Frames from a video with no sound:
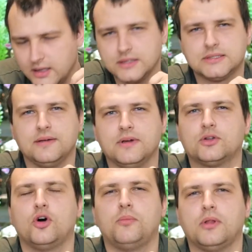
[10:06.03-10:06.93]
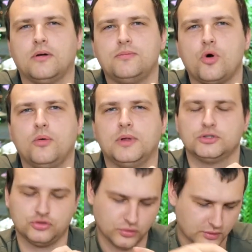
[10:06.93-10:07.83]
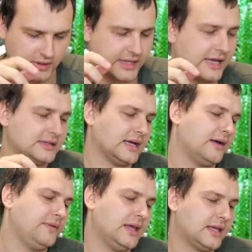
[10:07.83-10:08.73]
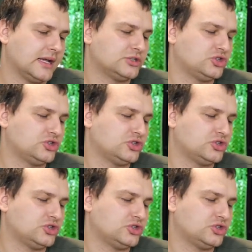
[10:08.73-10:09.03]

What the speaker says: Let's give it a couple of moments to get weaker,